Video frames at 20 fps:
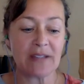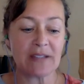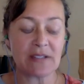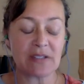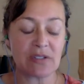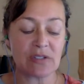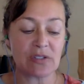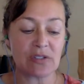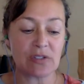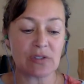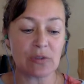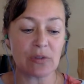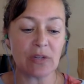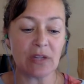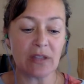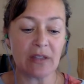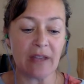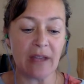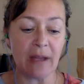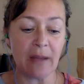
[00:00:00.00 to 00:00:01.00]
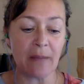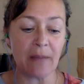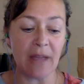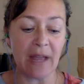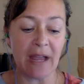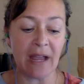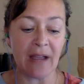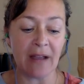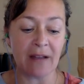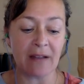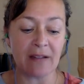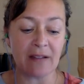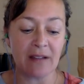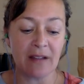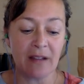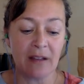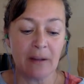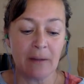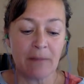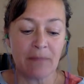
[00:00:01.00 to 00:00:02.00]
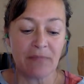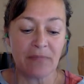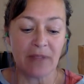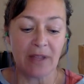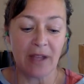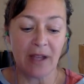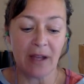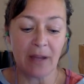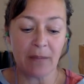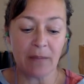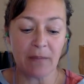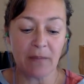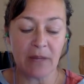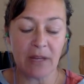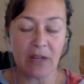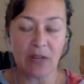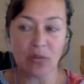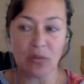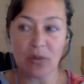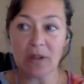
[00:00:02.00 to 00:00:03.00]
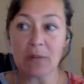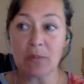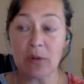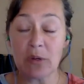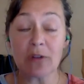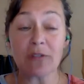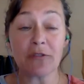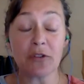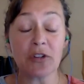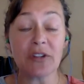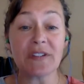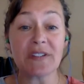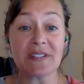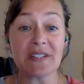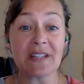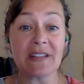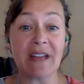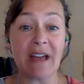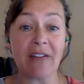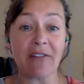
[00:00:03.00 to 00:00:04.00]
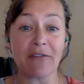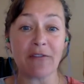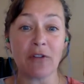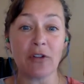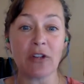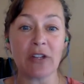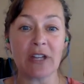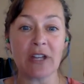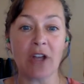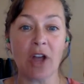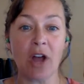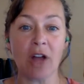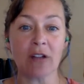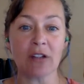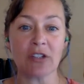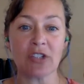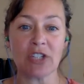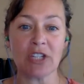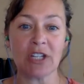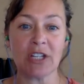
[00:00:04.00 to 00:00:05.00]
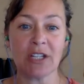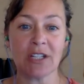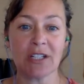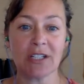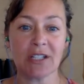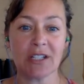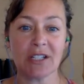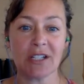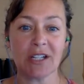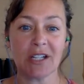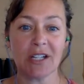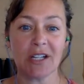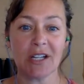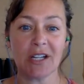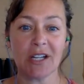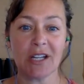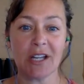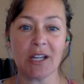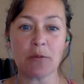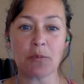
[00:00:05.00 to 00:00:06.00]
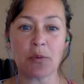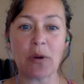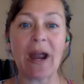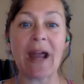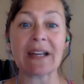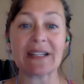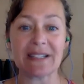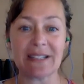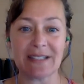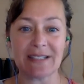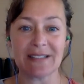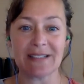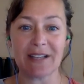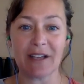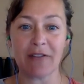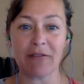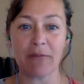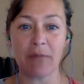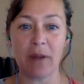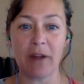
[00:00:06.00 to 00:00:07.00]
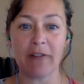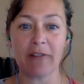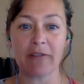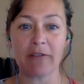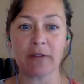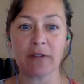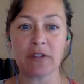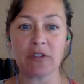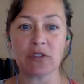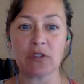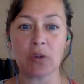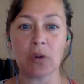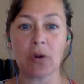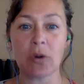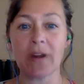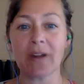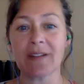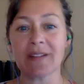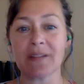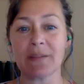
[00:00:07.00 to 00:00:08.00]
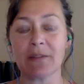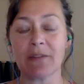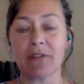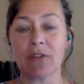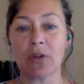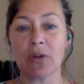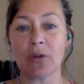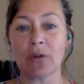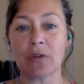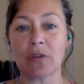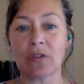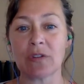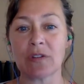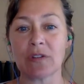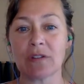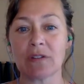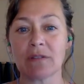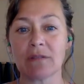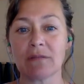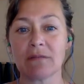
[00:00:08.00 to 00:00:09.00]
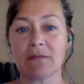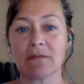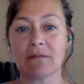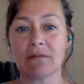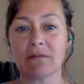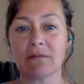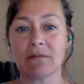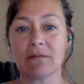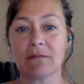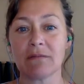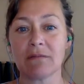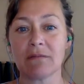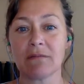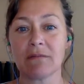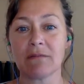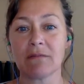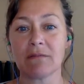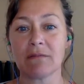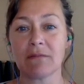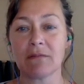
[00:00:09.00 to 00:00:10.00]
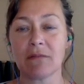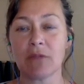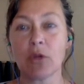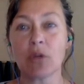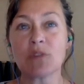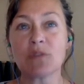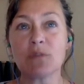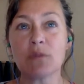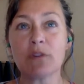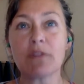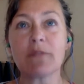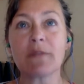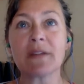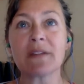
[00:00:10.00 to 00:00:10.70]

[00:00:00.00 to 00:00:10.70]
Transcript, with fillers: best suited them. And um, it's really beautiful to see that full ecology mm-hmm. in practice of of restoring some of those those